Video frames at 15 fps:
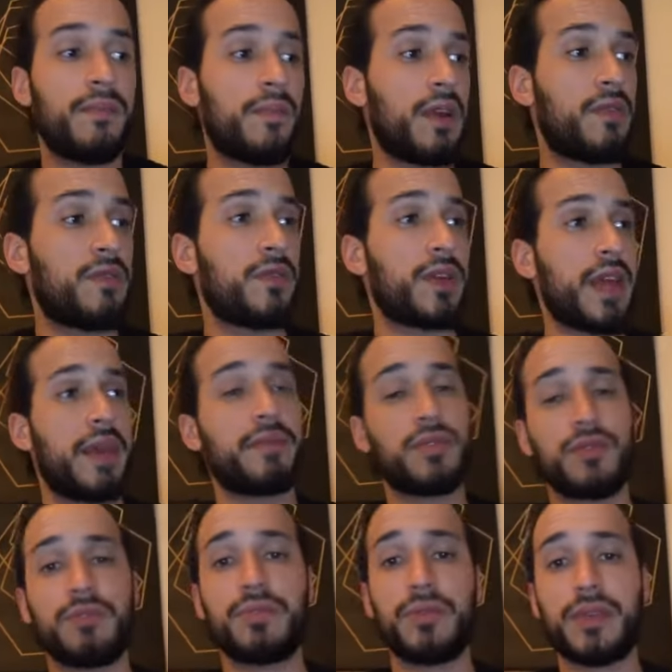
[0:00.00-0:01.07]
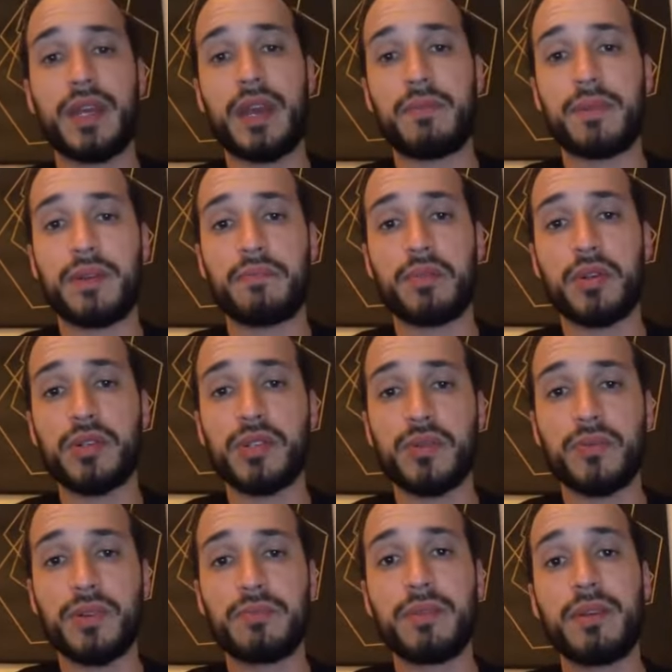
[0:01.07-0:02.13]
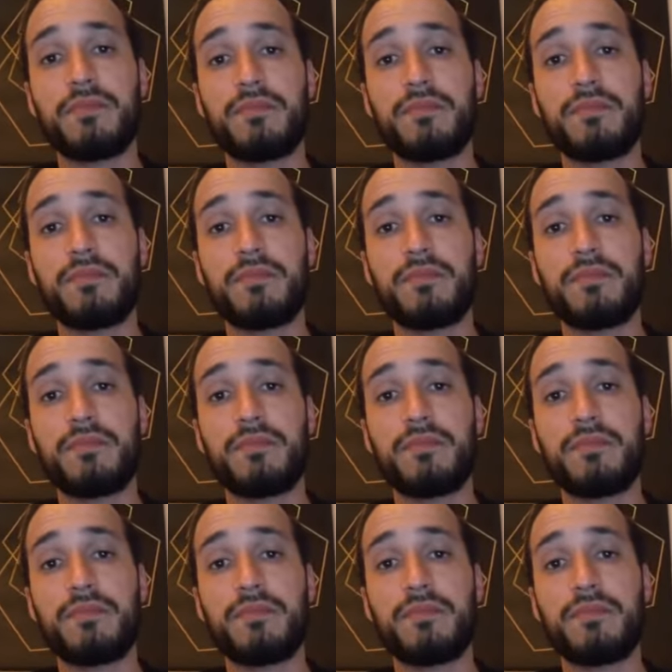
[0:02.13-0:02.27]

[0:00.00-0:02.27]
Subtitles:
if you came to a bootcamp in person with me,